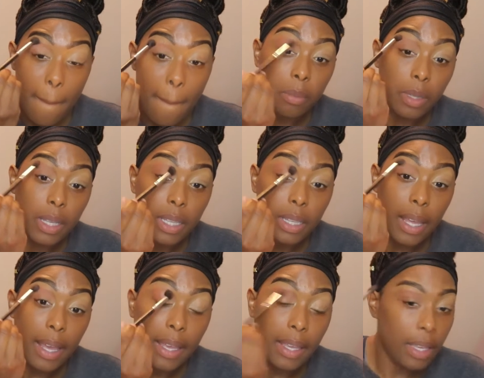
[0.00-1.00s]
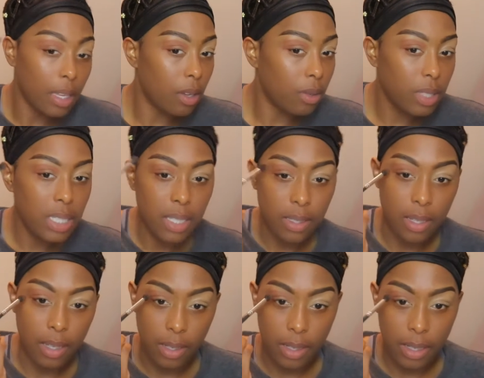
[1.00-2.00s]
Blend that in. Oh, this is
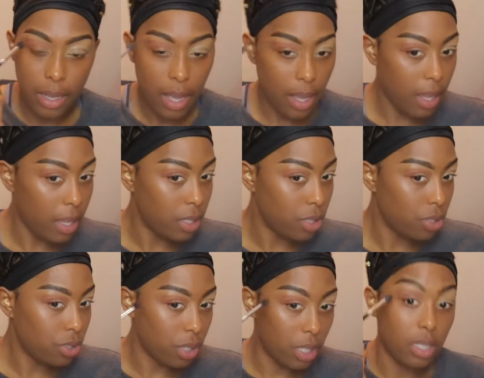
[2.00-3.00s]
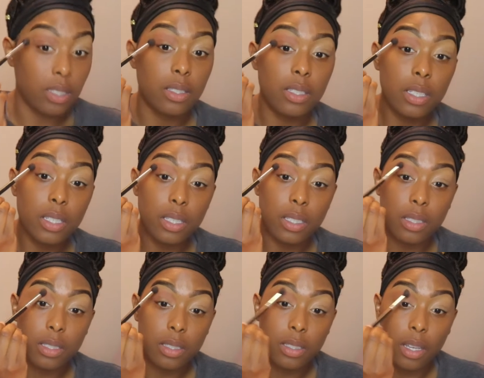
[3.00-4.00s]
a nice
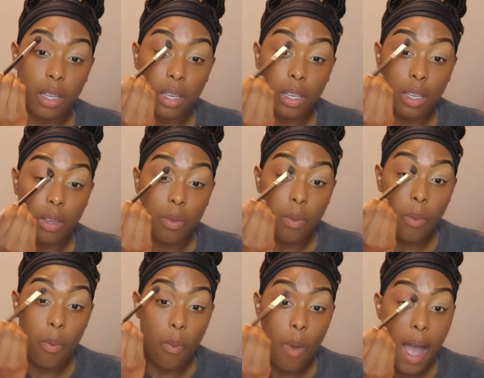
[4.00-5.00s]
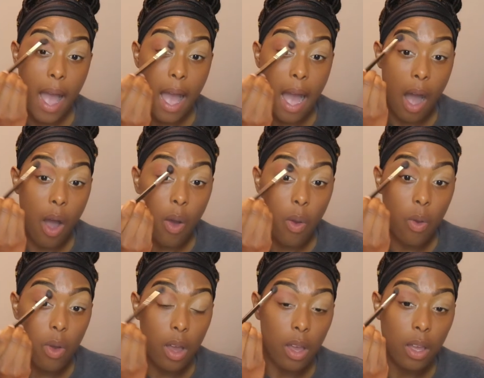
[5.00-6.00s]
transition shade. Wow,
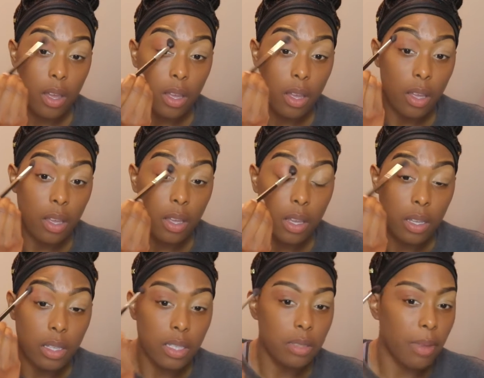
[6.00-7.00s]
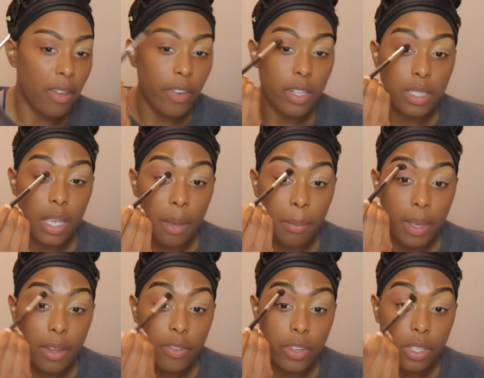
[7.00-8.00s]
this is my first time
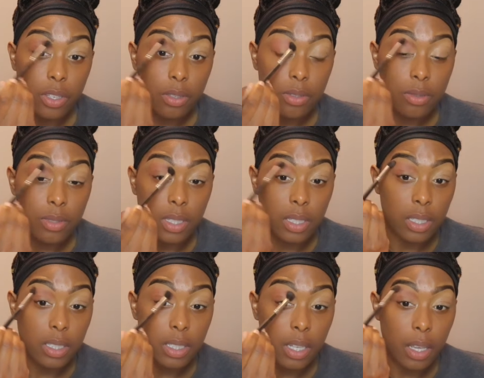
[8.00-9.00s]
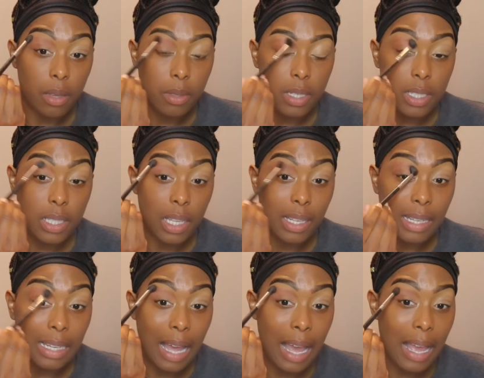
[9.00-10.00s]
ever using this shade, but it's a
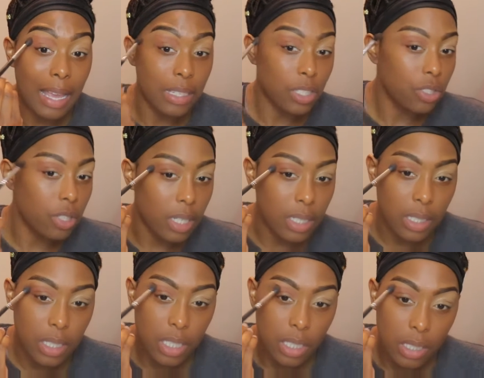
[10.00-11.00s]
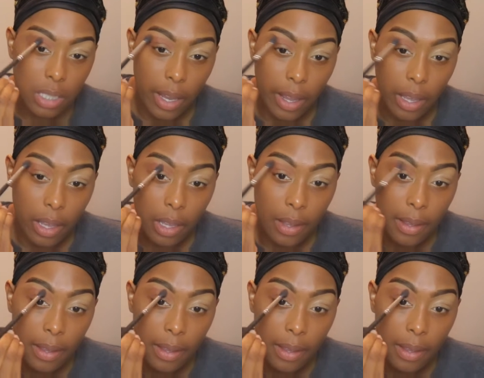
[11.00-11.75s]
nice transition shade.